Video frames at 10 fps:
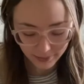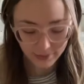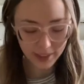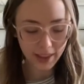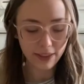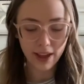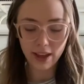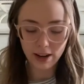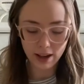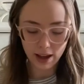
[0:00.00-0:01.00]
And
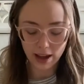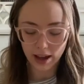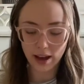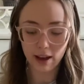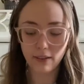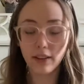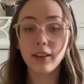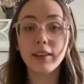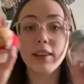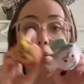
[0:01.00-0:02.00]
then I have
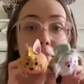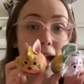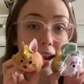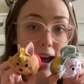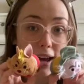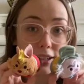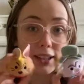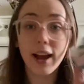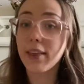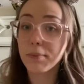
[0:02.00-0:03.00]
the Mad Hatter
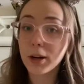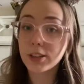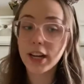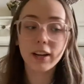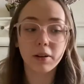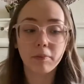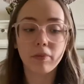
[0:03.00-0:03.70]
and the March Hare.